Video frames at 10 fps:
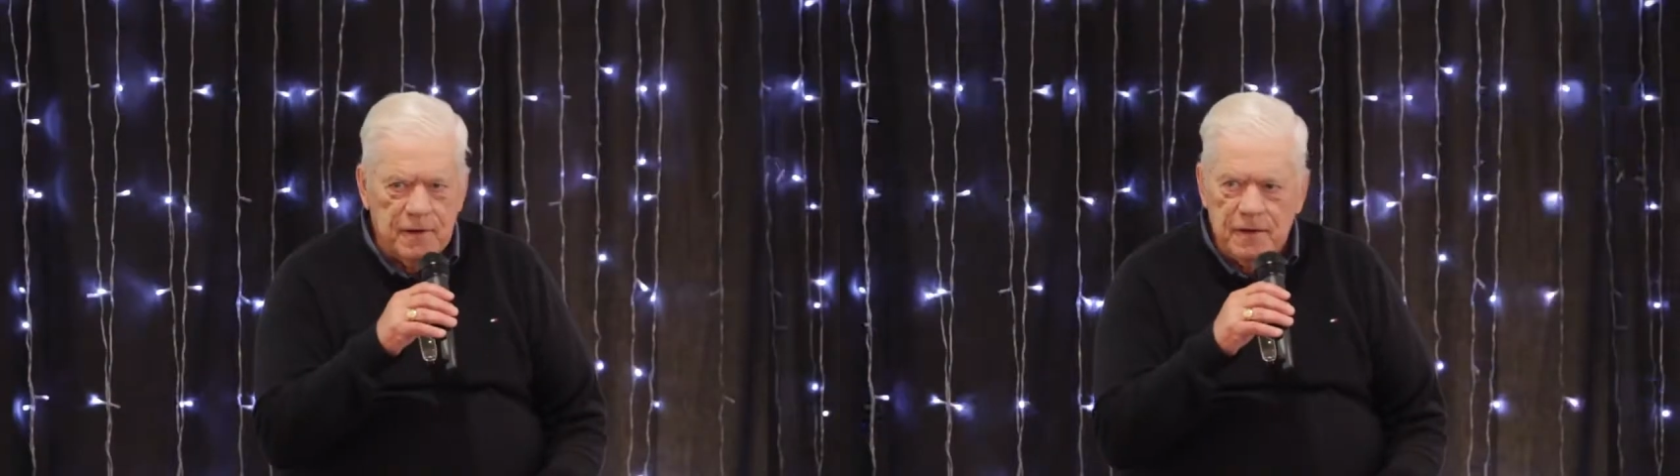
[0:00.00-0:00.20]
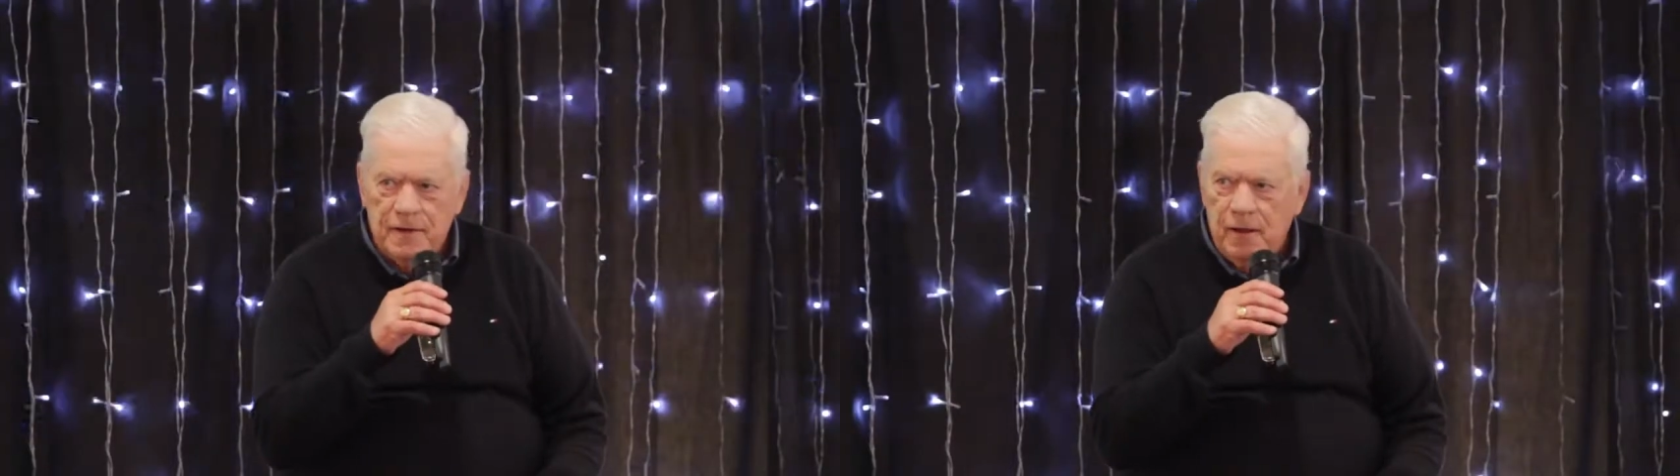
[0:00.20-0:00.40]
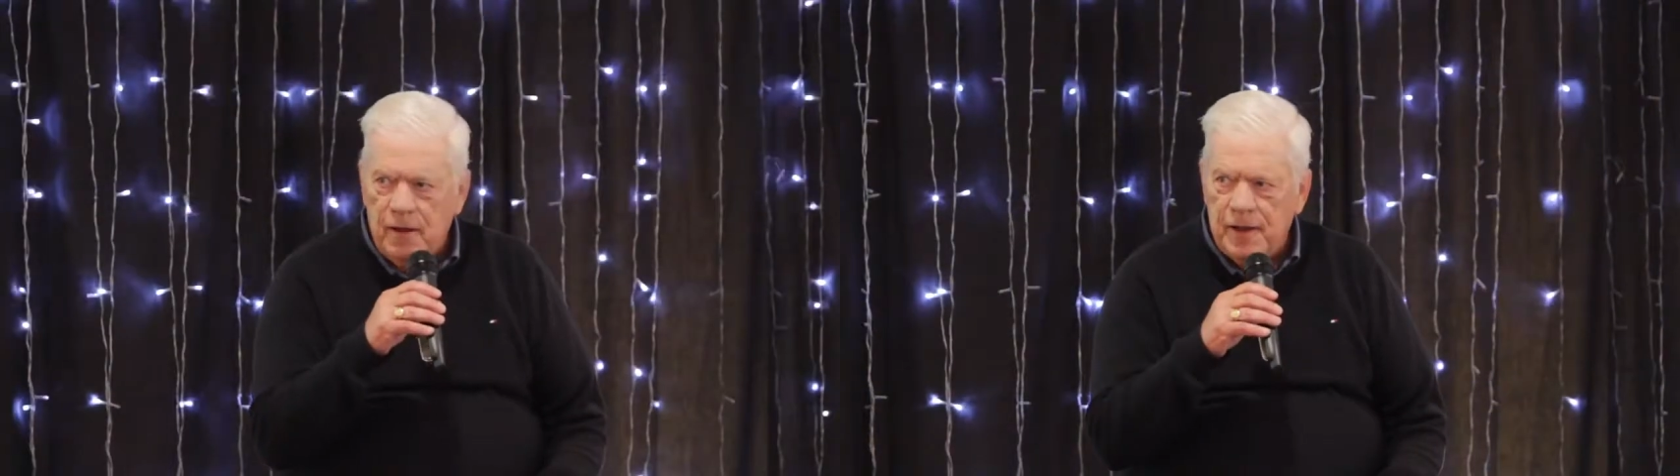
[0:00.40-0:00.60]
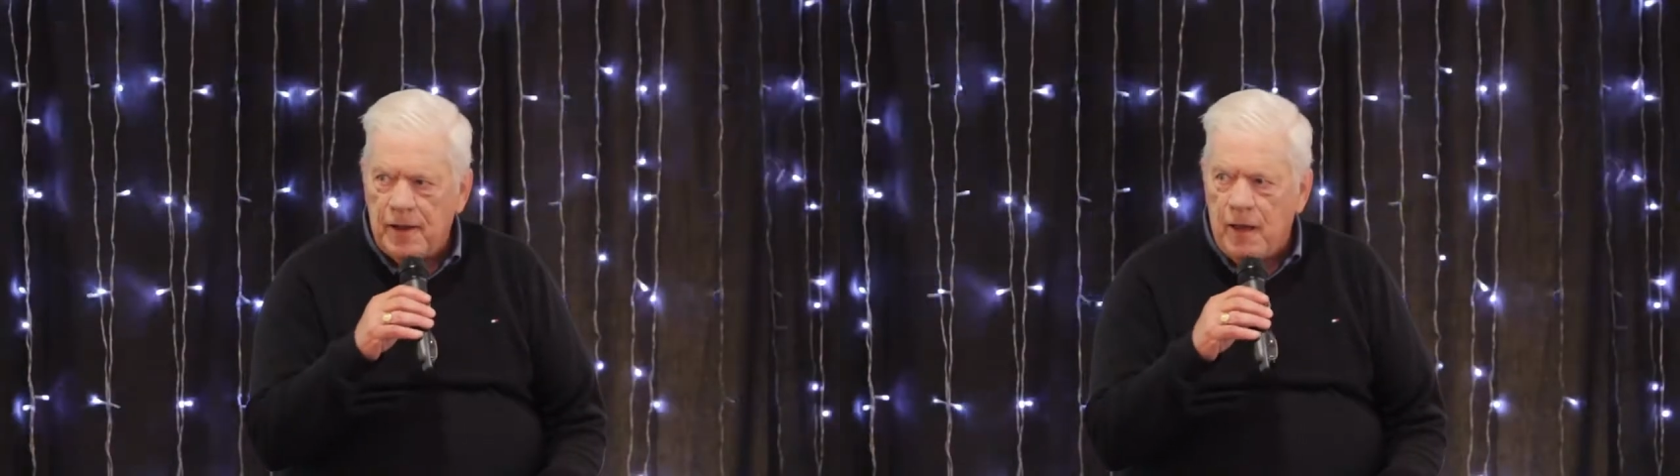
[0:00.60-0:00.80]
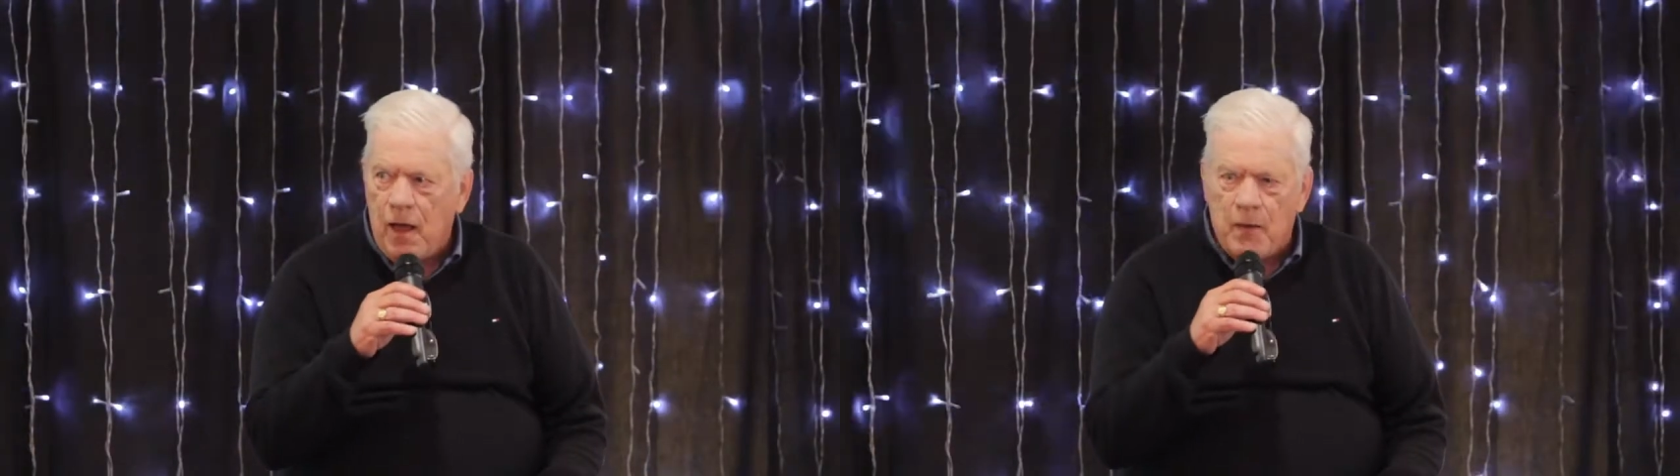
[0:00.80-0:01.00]

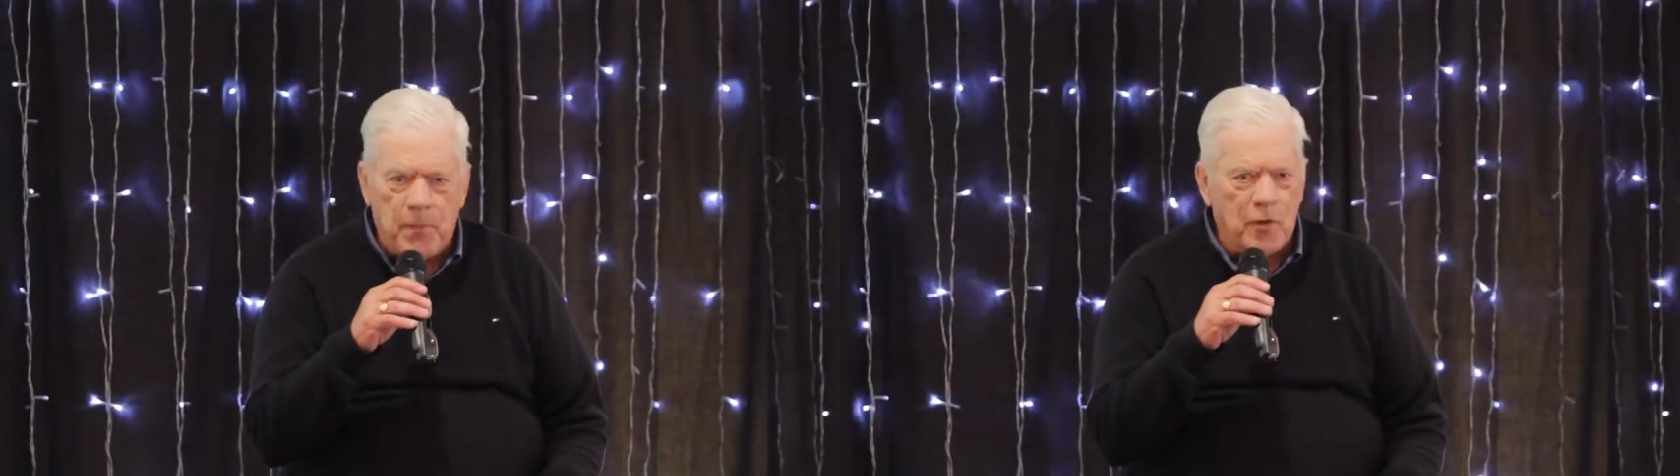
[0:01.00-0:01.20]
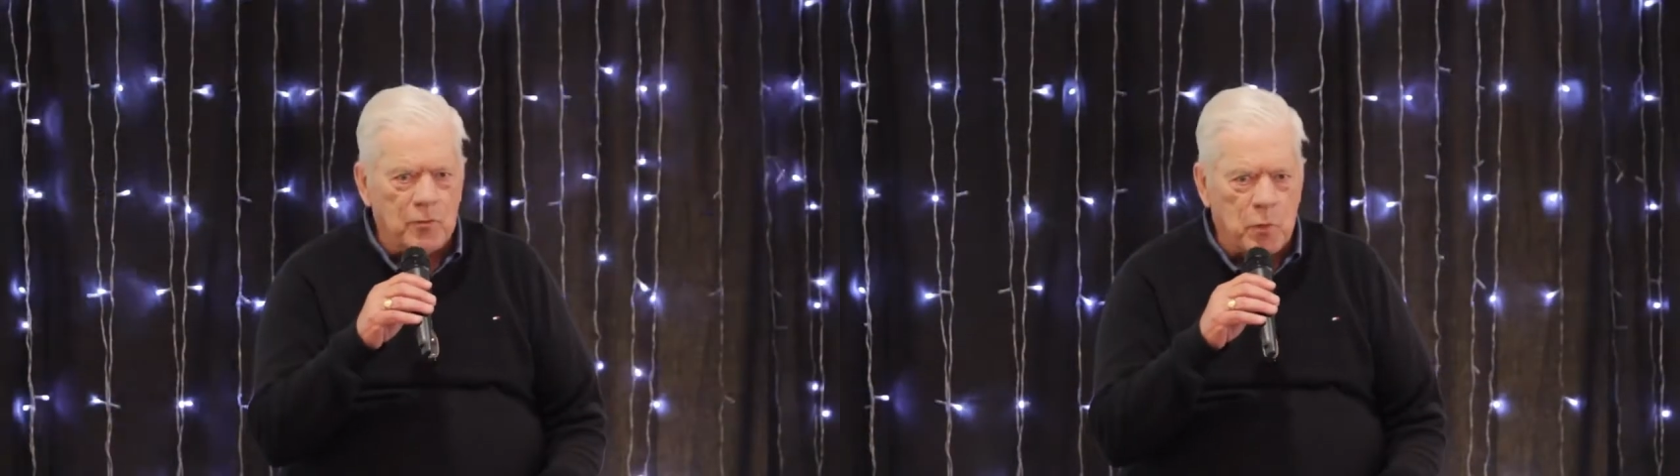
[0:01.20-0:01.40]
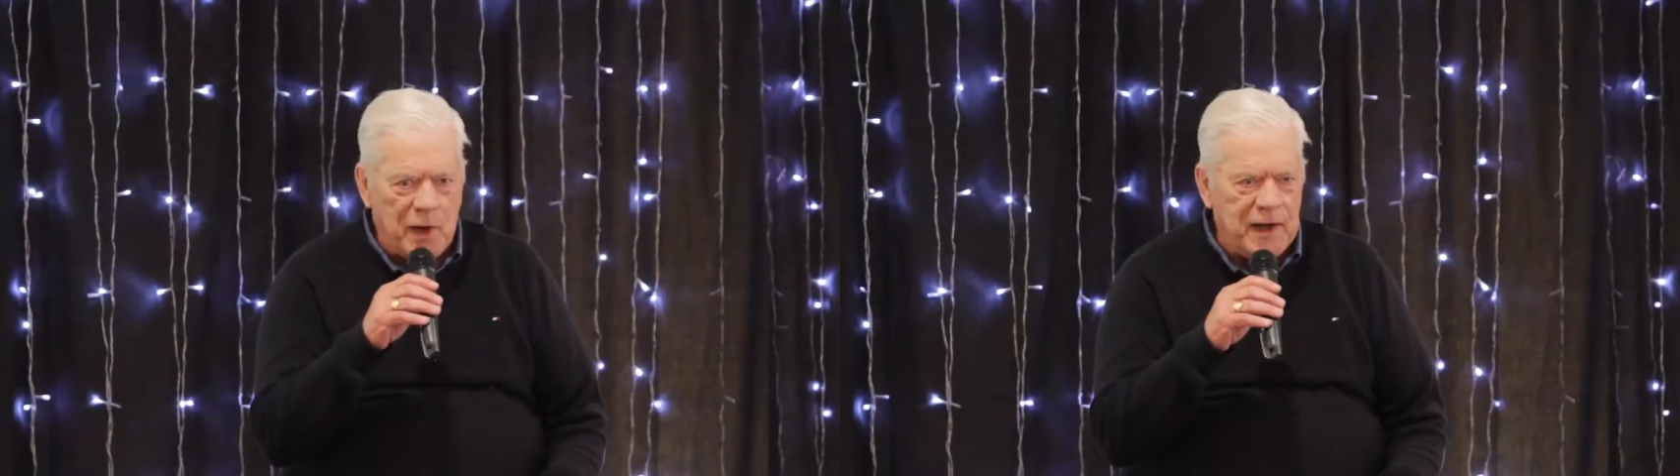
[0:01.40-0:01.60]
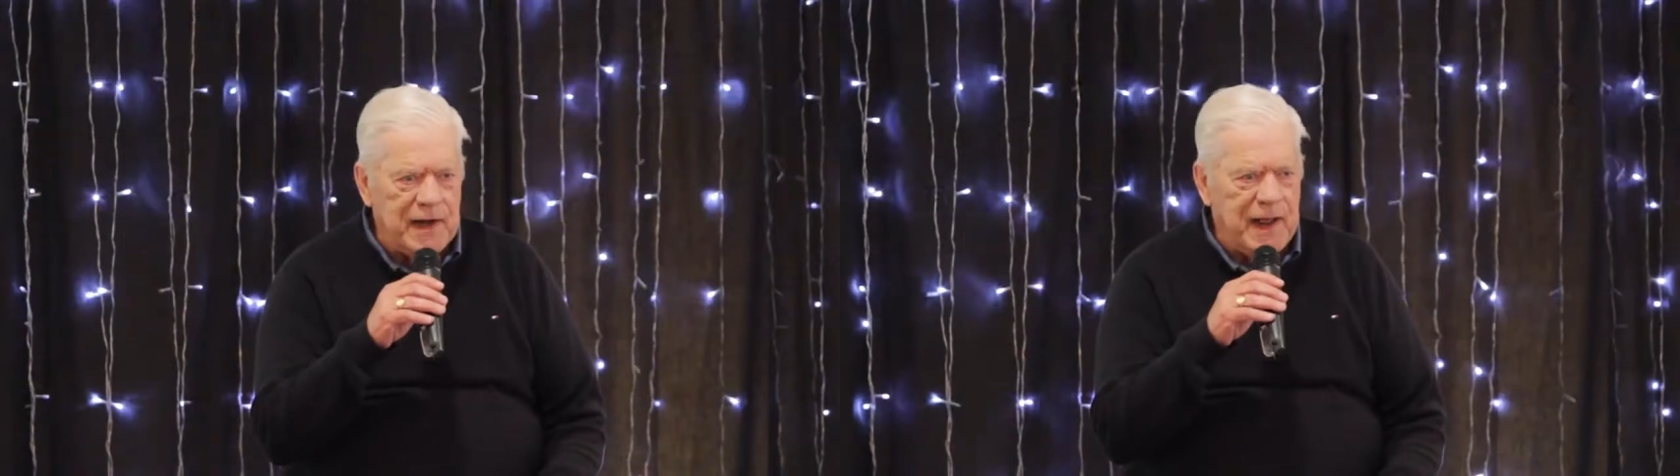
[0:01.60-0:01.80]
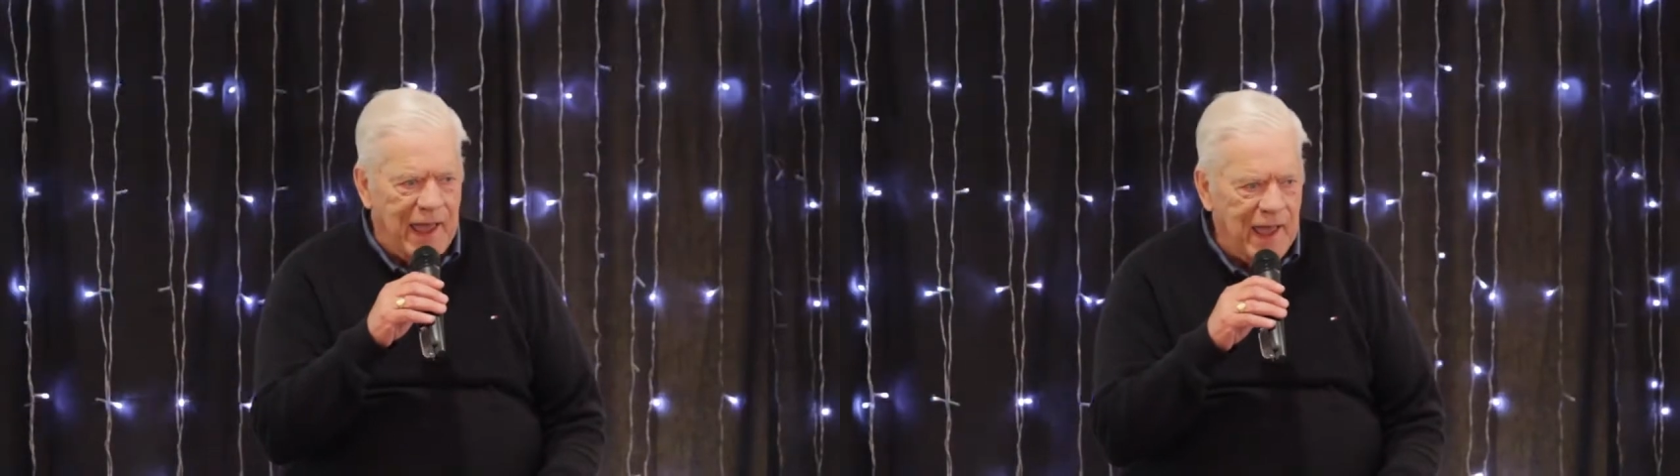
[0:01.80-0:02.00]
Telling about
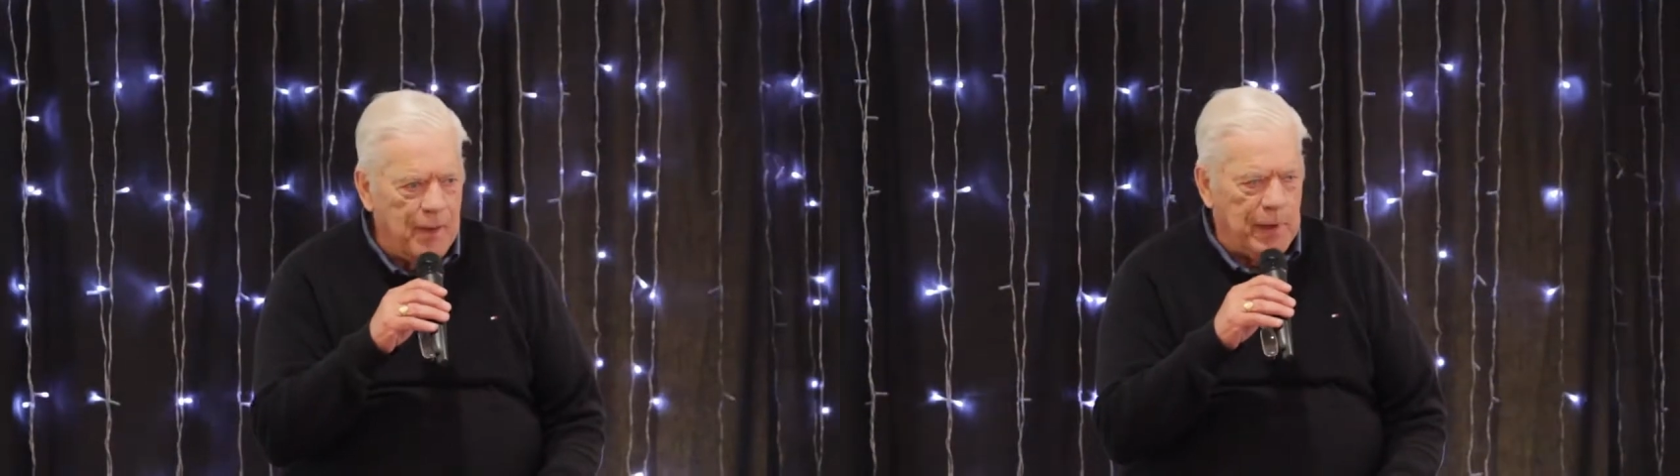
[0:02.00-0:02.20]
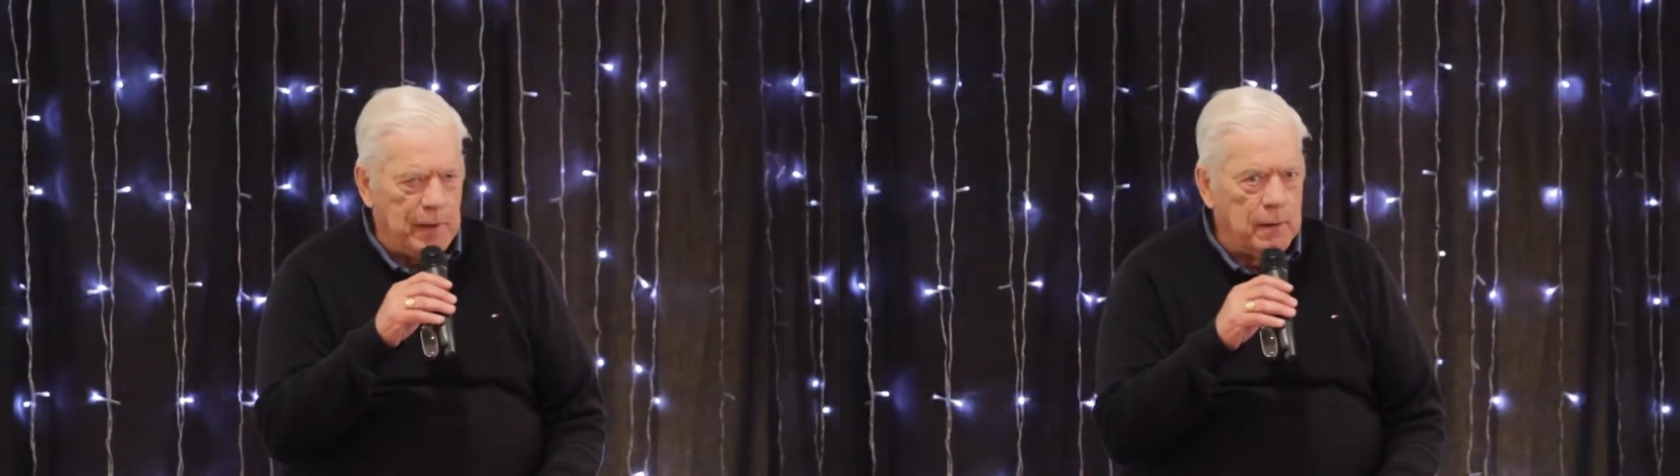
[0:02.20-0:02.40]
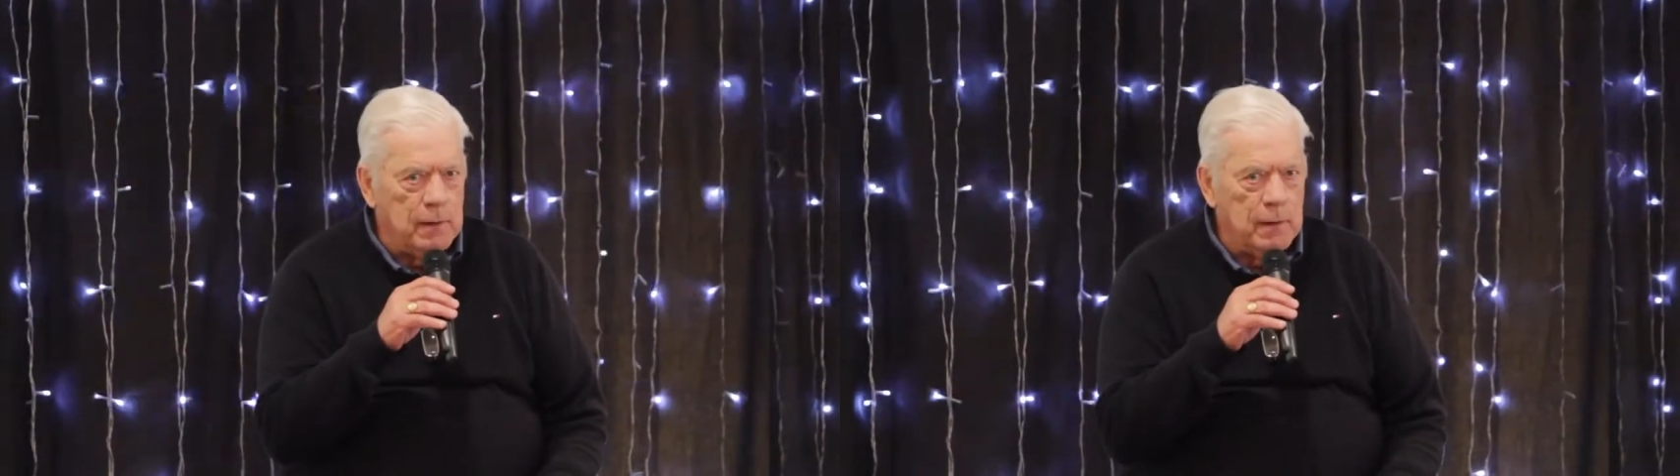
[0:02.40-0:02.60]
Brenda Hammond